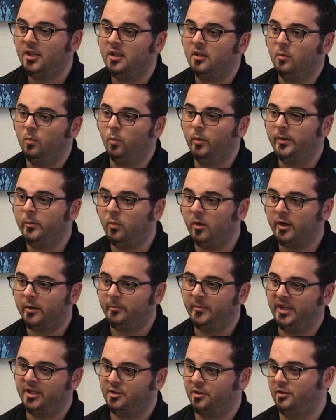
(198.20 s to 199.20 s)
We want to
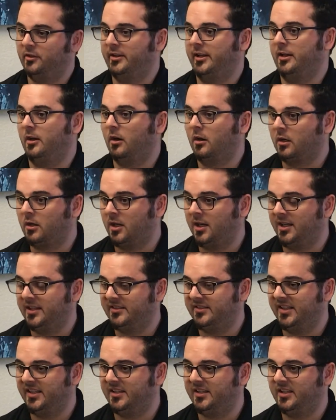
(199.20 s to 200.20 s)
make sure that our
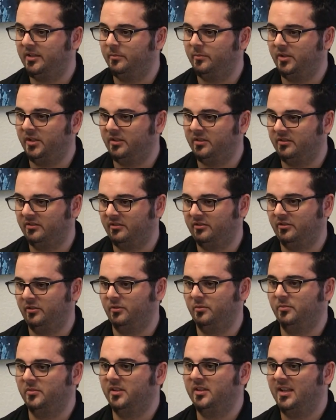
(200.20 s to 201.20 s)
content can be
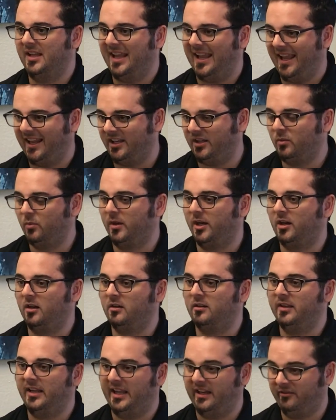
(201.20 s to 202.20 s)
consumed anywhere
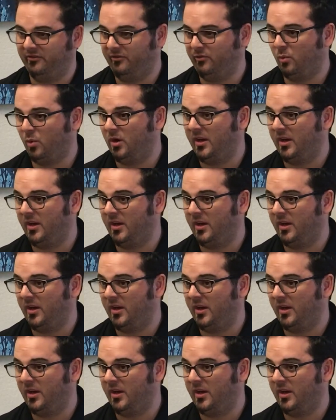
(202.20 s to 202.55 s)
and for